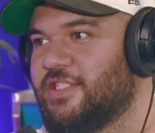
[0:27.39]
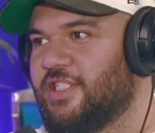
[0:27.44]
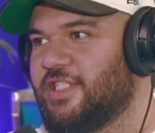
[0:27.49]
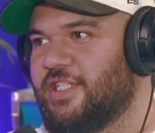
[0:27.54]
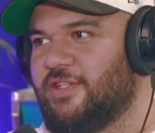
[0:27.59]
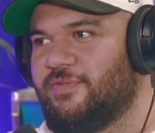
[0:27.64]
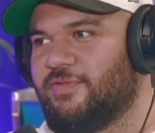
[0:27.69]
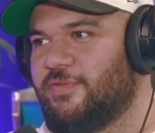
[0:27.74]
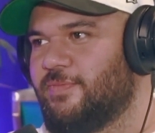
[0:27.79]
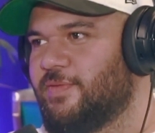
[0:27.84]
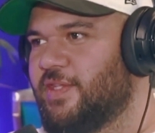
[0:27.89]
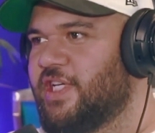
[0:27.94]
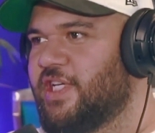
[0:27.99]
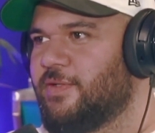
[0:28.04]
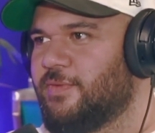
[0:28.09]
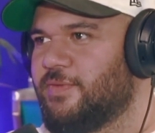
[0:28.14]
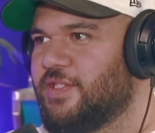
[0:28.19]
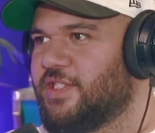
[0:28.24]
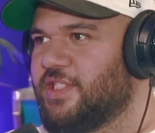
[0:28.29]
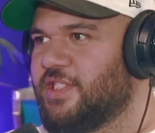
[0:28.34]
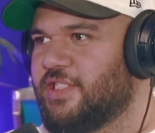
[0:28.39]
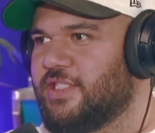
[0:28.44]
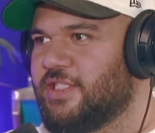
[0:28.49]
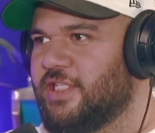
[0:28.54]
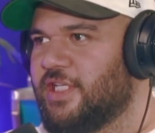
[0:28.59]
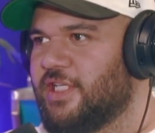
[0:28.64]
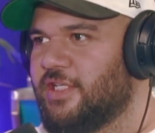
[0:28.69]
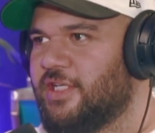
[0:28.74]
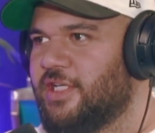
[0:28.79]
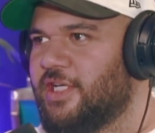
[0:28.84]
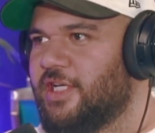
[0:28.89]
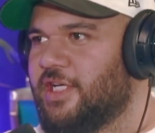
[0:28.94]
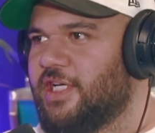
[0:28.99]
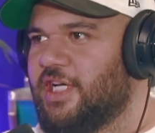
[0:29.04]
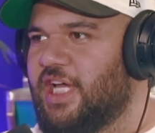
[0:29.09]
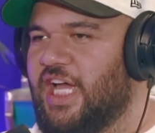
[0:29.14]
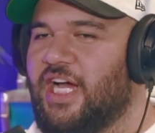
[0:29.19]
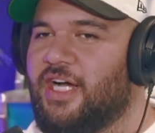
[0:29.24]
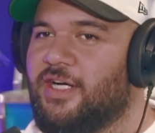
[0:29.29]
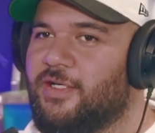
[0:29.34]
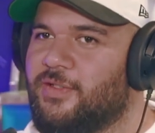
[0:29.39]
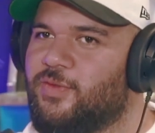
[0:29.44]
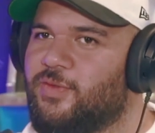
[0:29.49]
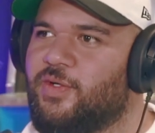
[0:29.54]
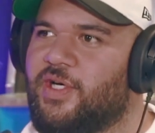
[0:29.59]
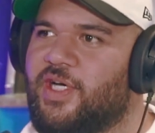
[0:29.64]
And then from there, it was just like, how do